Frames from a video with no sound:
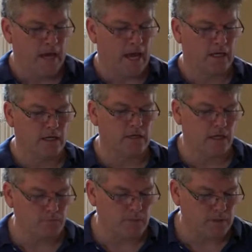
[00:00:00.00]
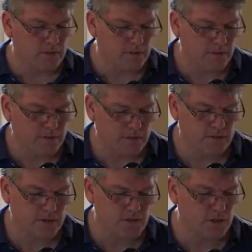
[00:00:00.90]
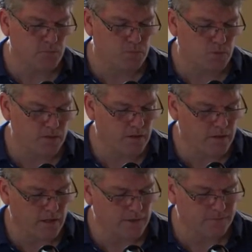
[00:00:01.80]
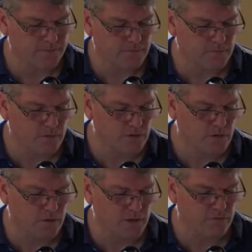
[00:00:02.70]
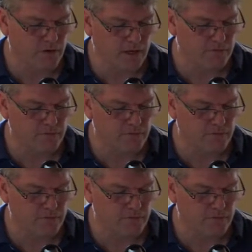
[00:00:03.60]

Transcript: And contentment is such an important thing. Verse 25.